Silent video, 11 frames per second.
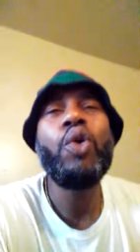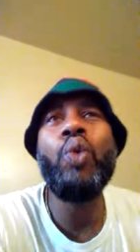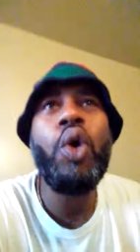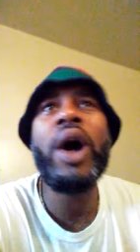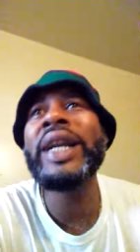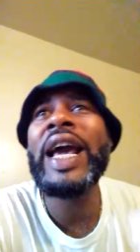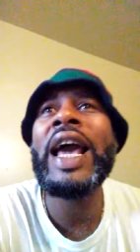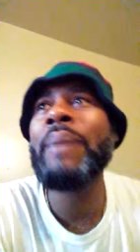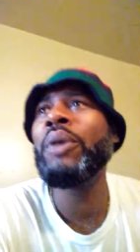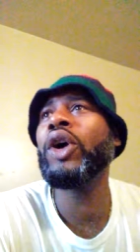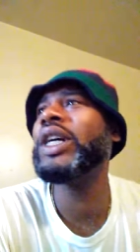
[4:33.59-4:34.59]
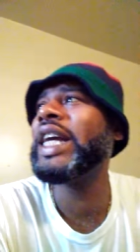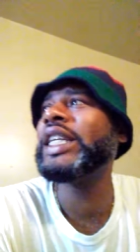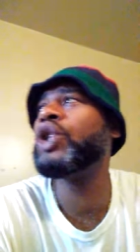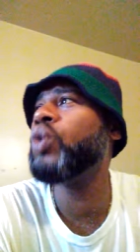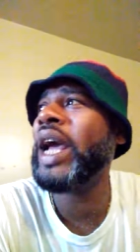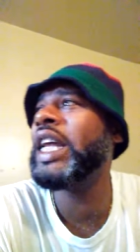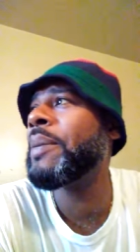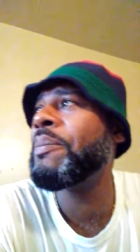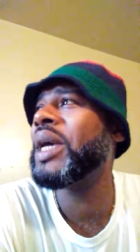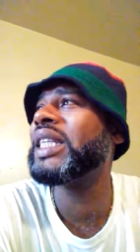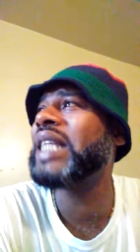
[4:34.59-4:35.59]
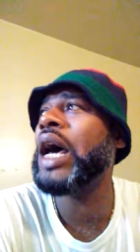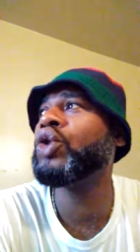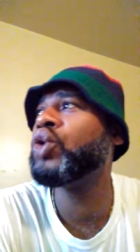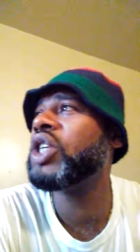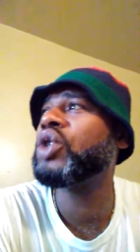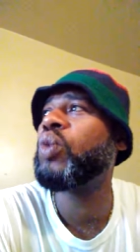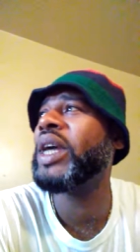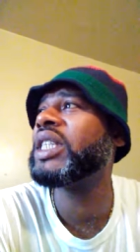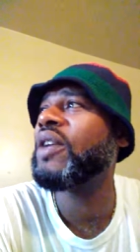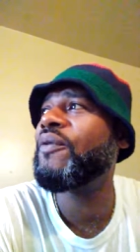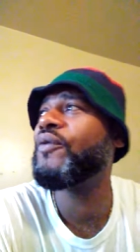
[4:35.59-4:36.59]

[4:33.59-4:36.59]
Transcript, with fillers: One hamburger that you ate in McDonald's just wasted